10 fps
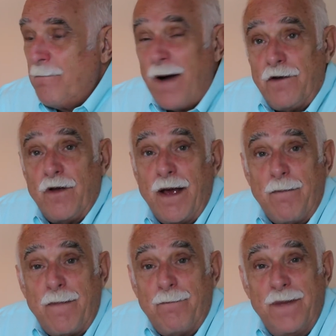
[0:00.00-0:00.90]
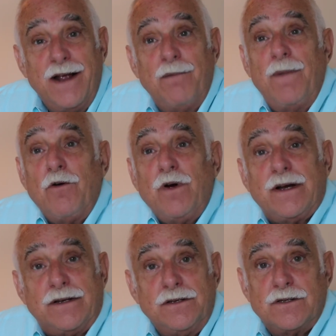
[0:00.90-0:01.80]
But being
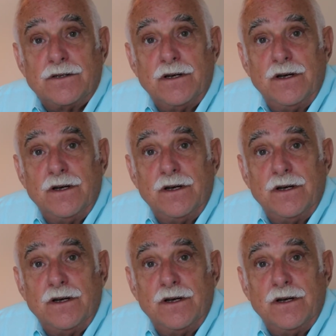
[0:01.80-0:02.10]
Americans,